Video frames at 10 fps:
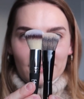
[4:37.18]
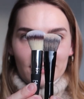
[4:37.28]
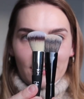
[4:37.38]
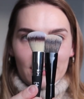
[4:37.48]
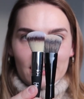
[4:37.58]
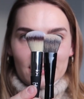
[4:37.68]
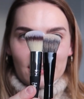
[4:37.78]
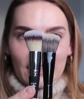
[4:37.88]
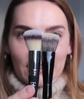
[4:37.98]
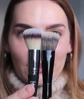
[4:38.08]
See how it's
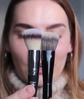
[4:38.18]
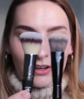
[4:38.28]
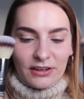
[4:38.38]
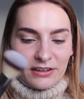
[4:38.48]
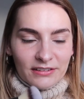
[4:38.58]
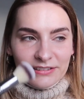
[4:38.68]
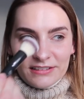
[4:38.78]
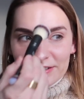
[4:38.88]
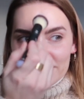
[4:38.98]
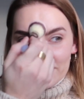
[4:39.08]
like longer?
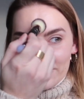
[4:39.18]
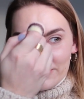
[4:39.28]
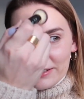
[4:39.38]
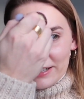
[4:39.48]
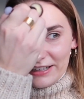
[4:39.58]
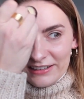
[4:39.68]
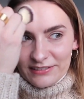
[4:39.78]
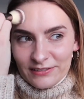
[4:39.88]
So it's like,